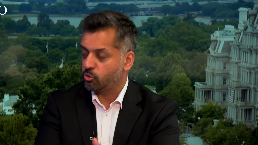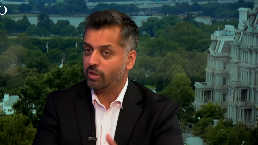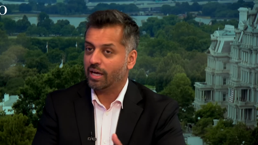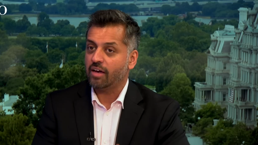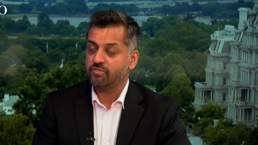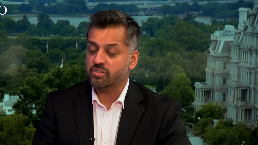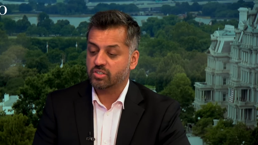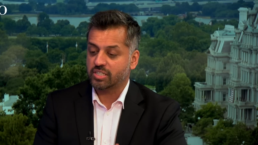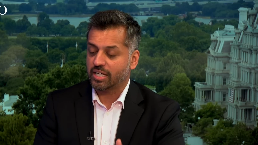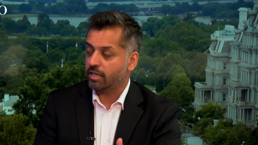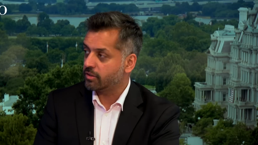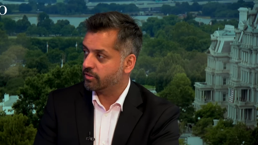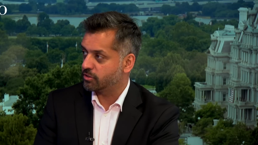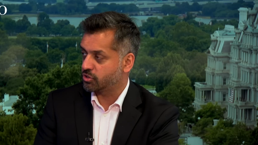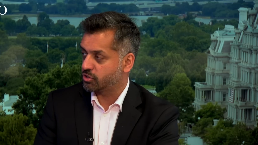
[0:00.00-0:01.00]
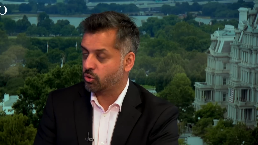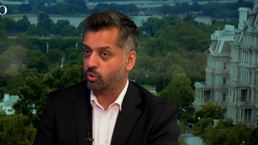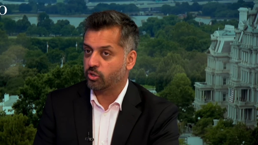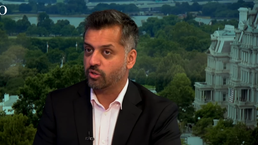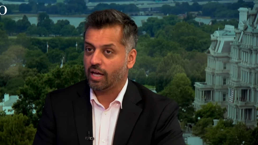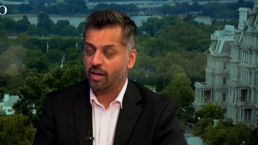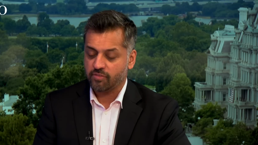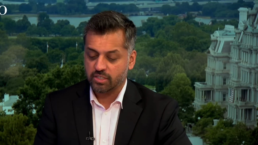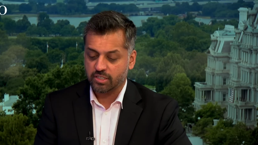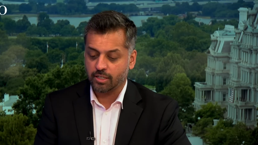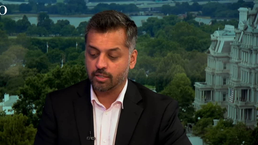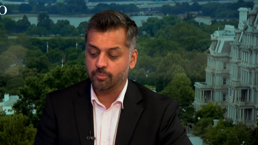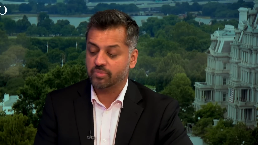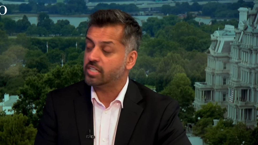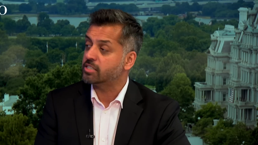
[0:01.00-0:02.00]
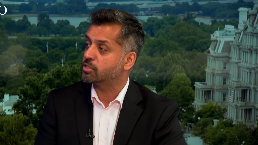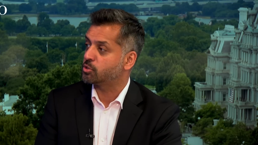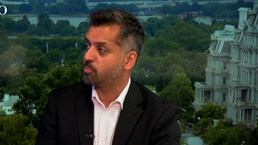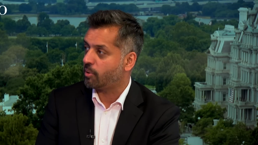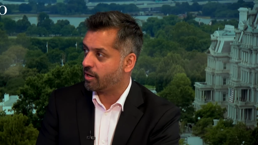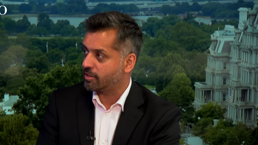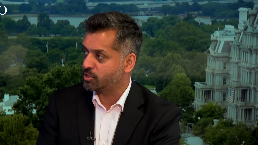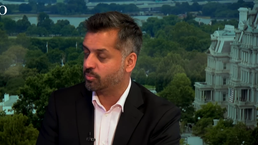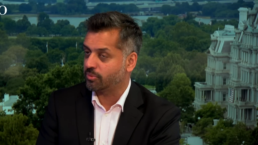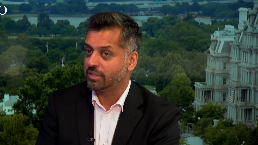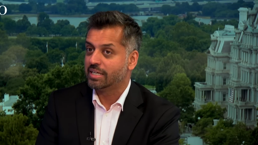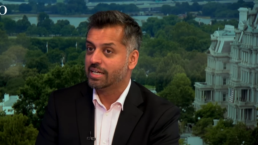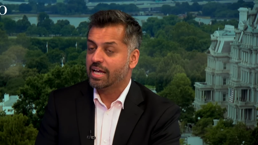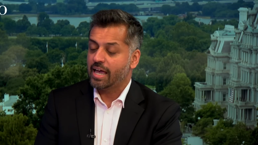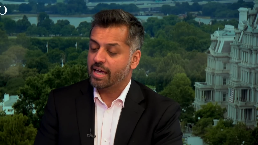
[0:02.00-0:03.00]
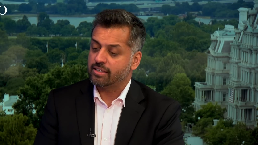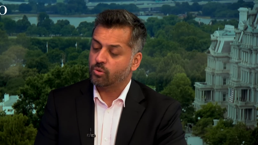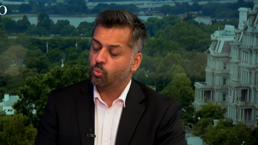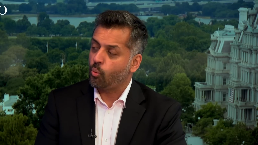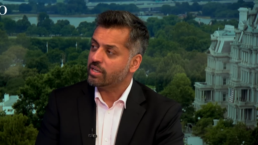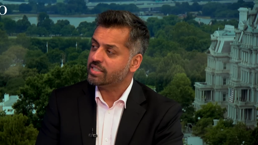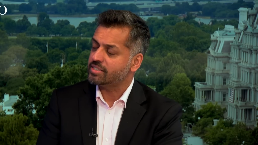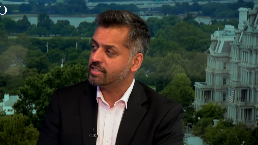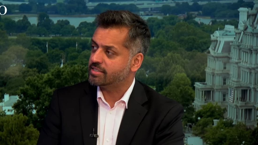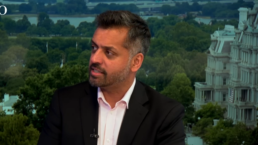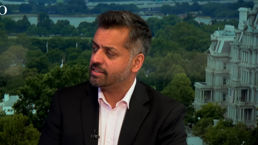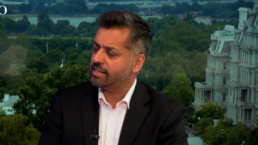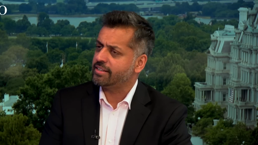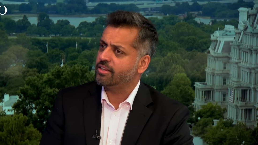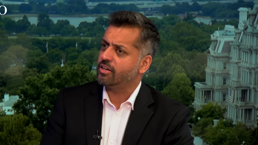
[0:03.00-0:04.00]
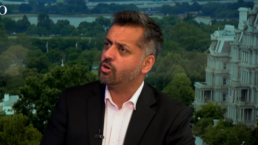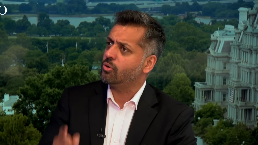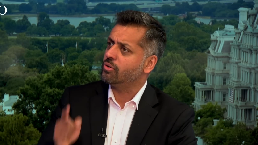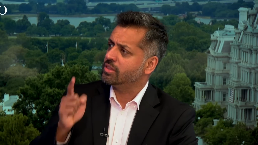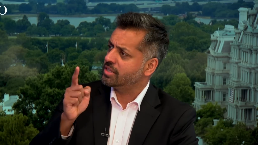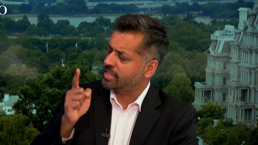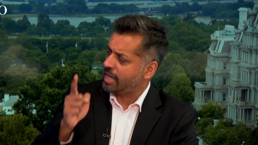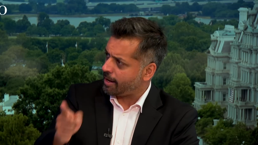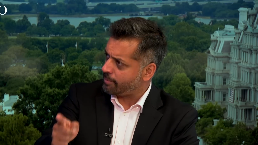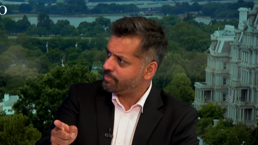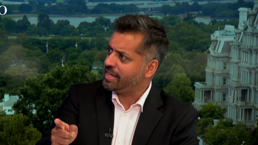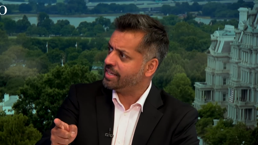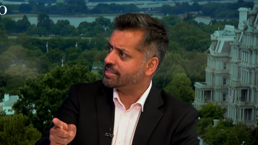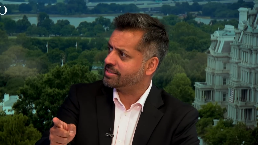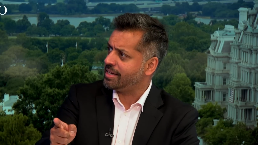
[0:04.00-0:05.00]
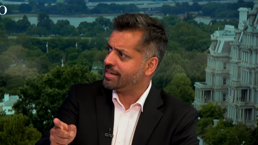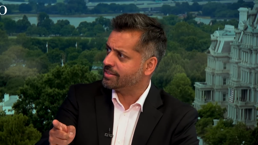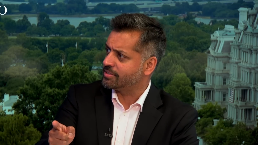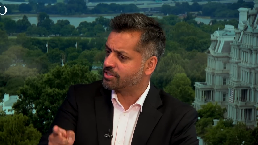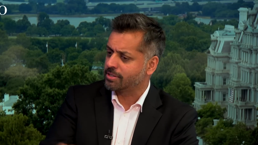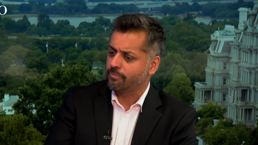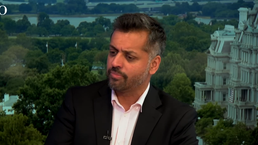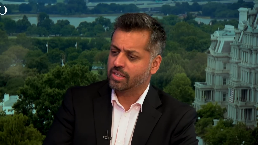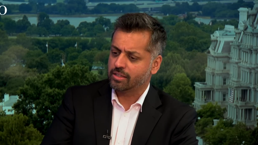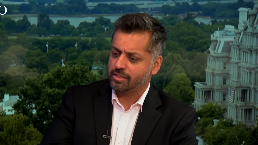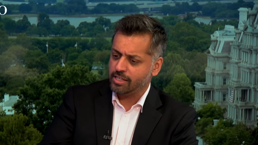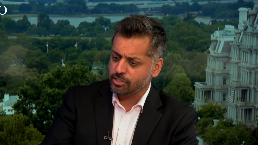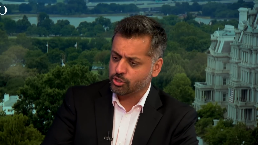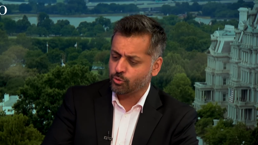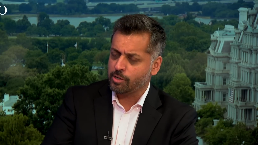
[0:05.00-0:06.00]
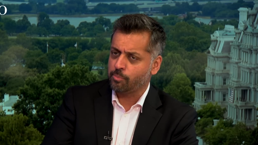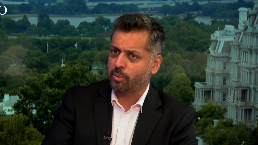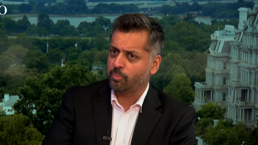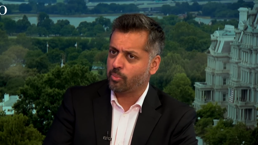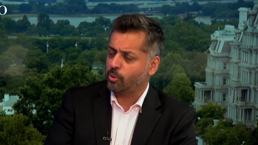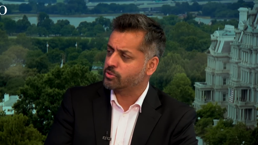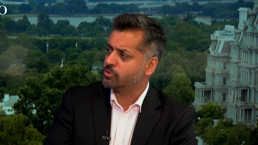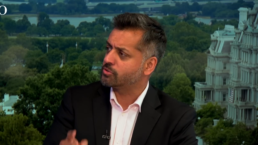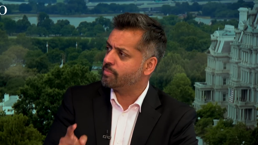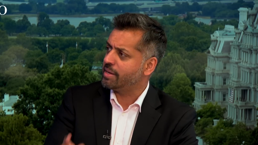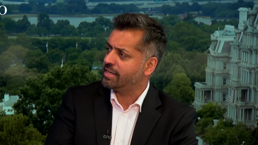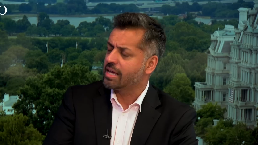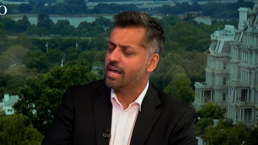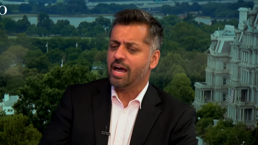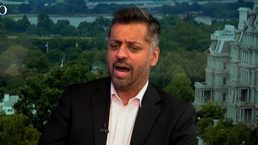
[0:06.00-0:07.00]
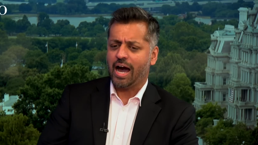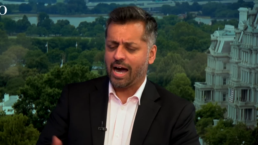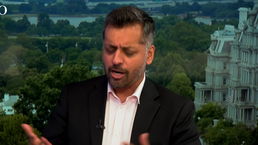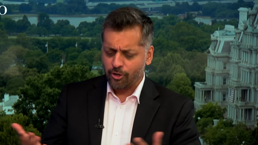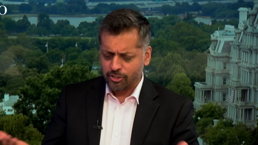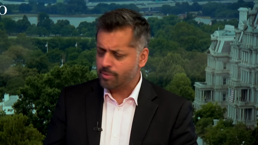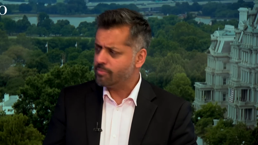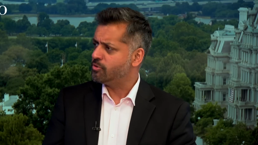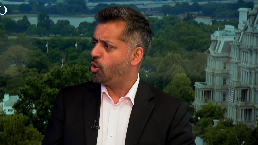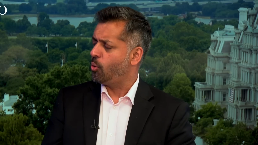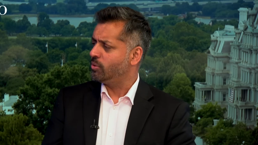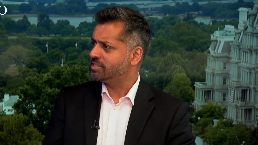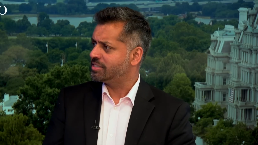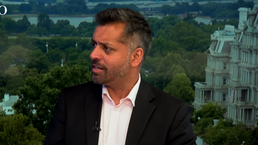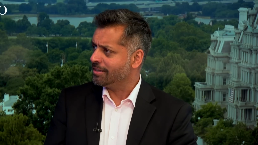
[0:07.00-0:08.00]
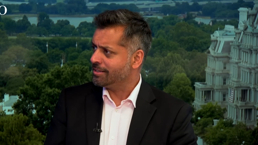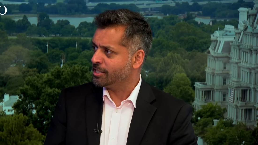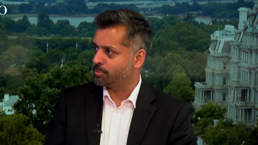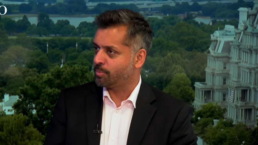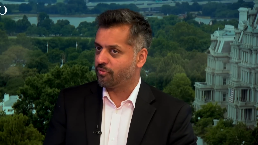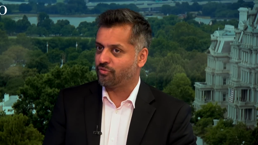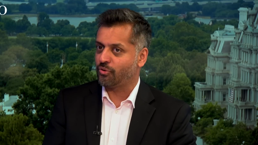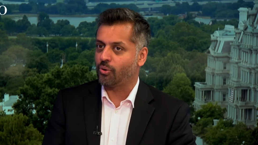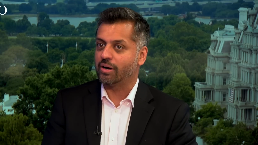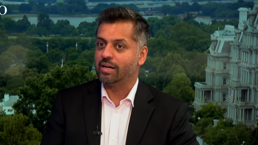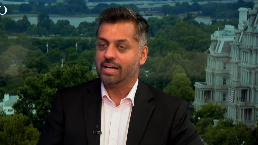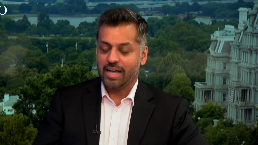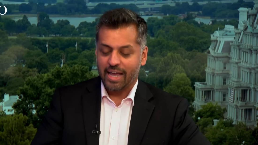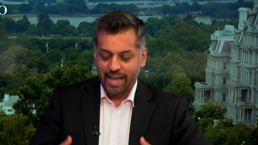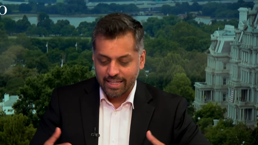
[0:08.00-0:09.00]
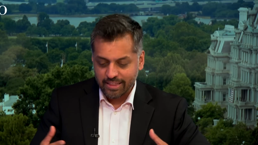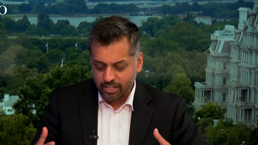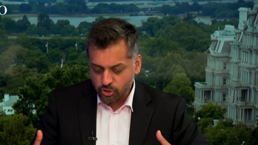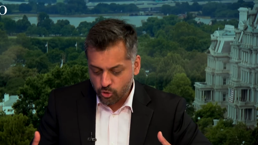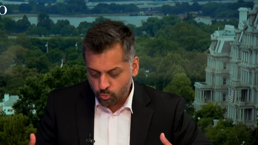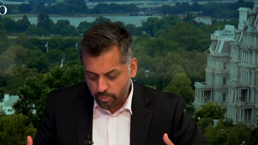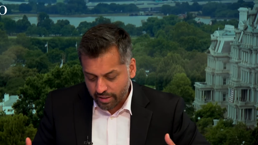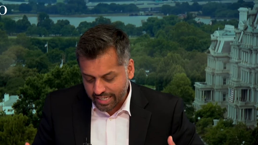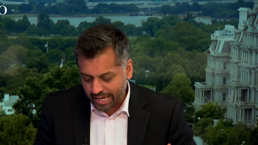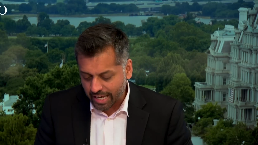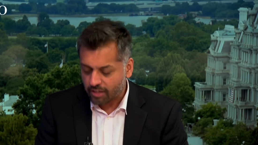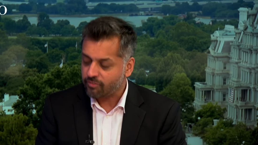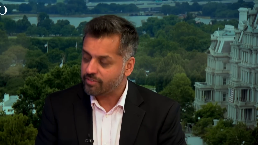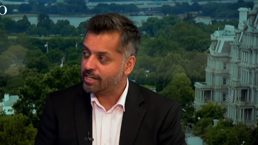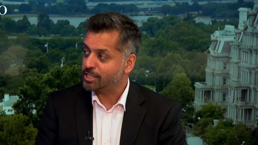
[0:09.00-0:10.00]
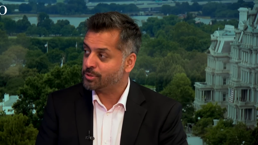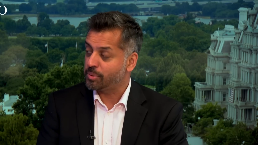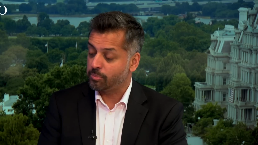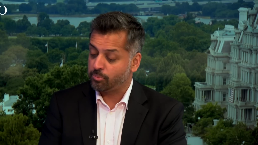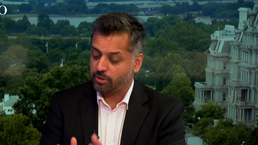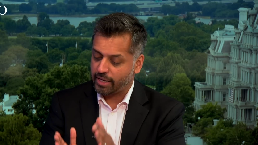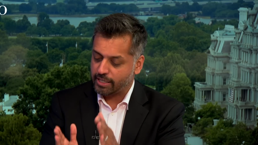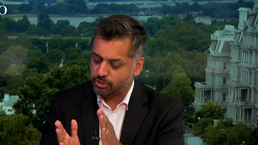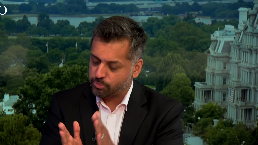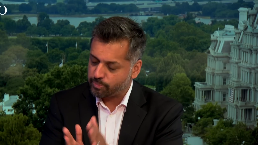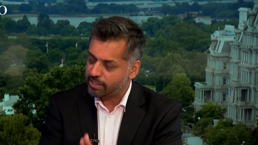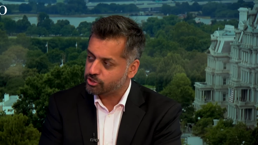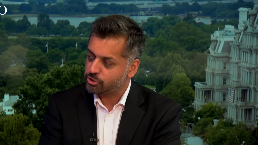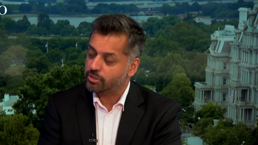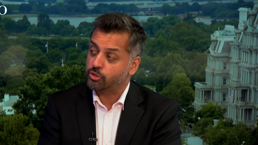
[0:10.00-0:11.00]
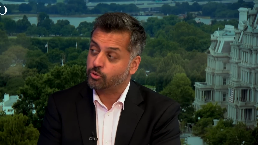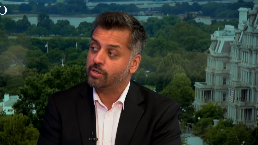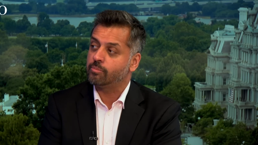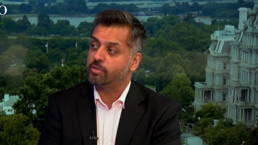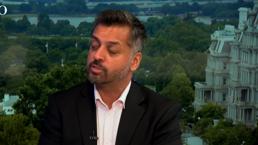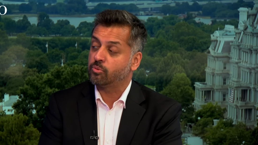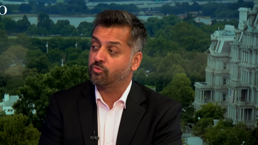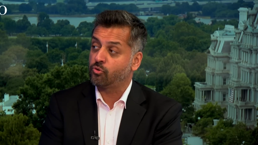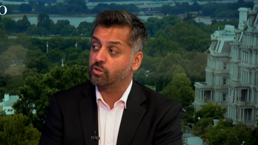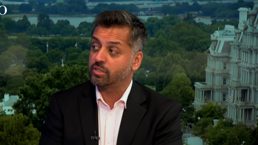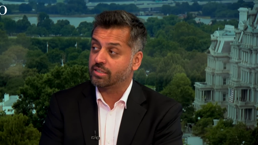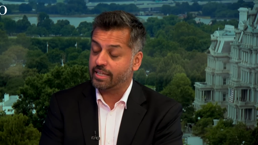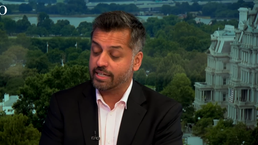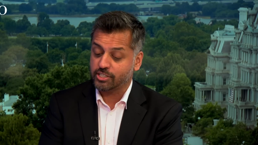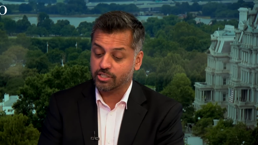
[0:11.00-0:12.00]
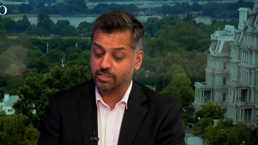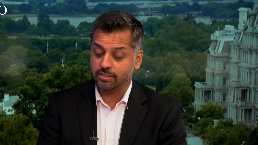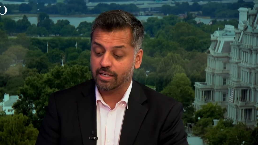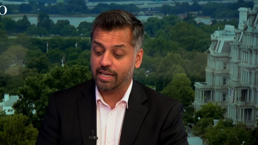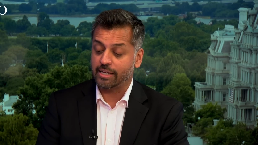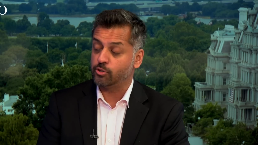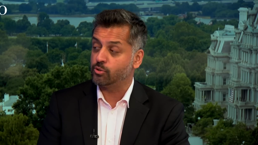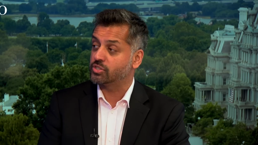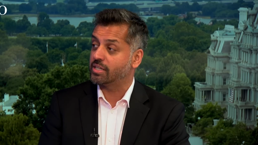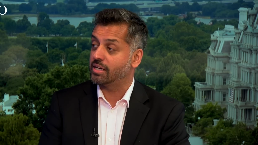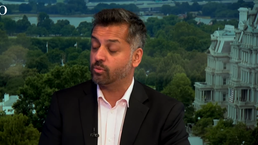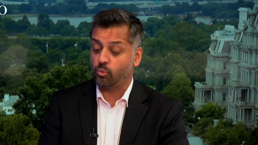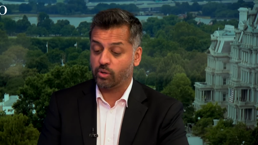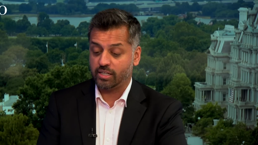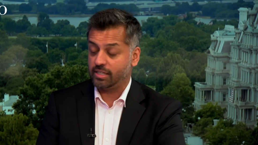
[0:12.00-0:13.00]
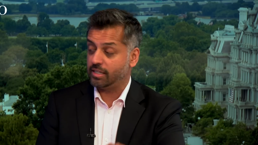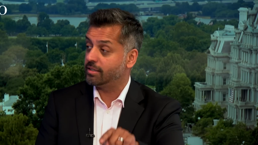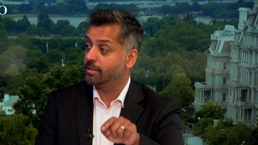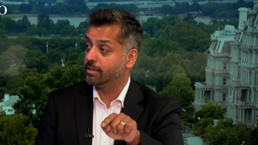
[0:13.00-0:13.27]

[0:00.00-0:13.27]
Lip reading: You have to tell the story. You have to tell them this is possible. And then once they see that, they go, that makes sense. These 3 proposals how come no one's done this before? And then you galvanize people, especially 3 months before an election, and you say, we need